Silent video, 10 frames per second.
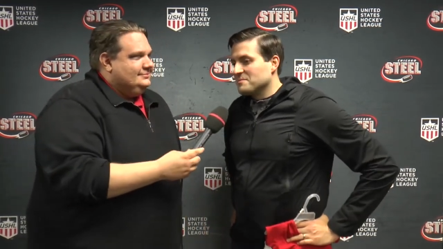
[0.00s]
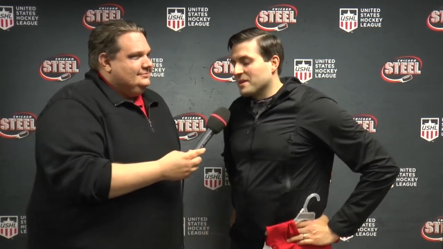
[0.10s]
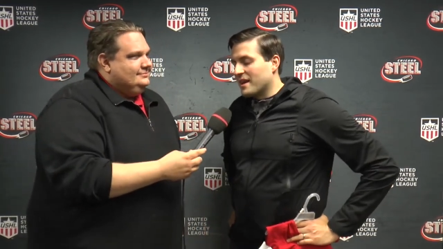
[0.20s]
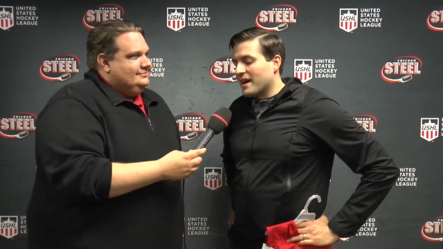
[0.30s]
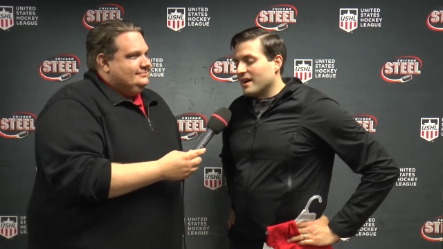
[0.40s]

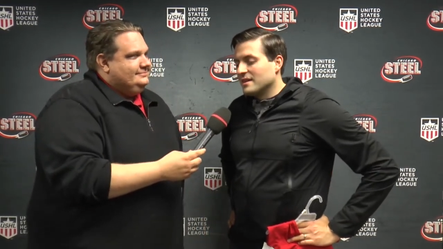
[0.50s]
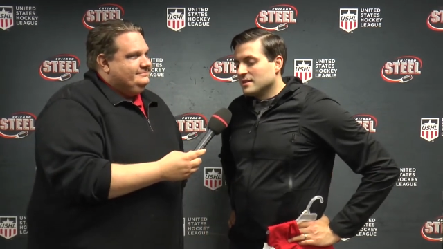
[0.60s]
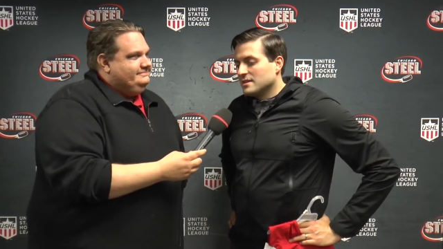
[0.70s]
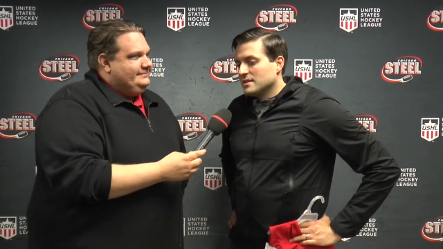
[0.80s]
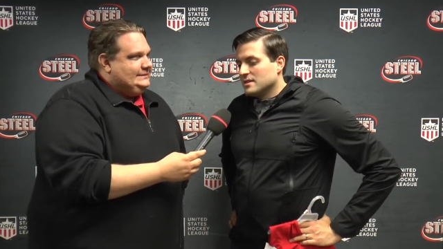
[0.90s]
Speaker 1: But uh,
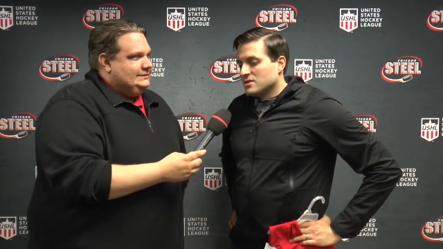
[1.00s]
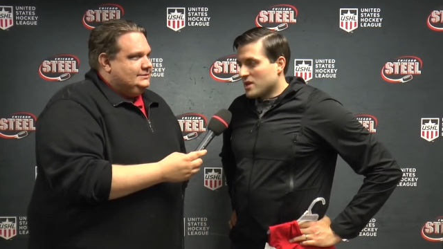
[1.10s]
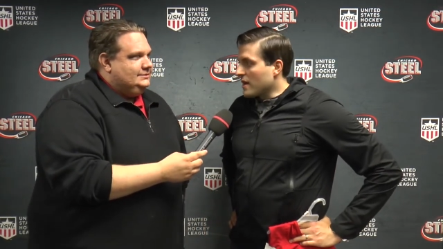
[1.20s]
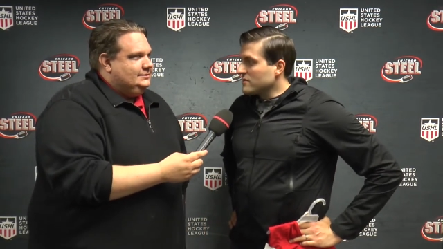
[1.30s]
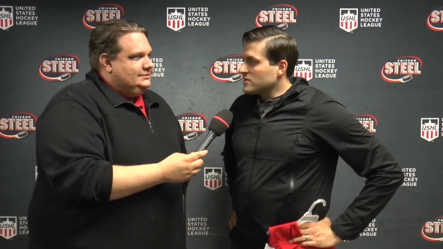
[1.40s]

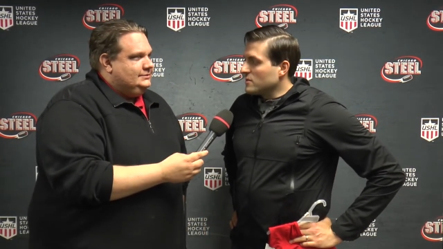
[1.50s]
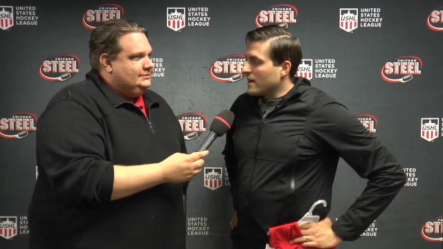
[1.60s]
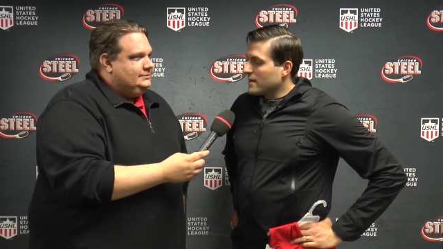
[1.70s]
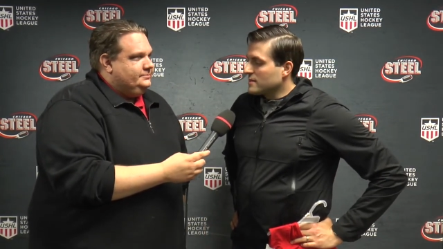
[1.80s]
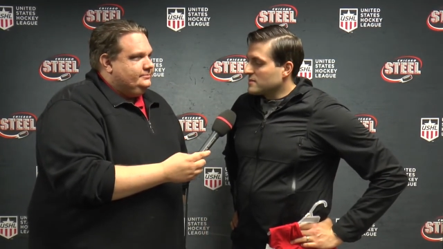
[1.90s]
shout out to you, man.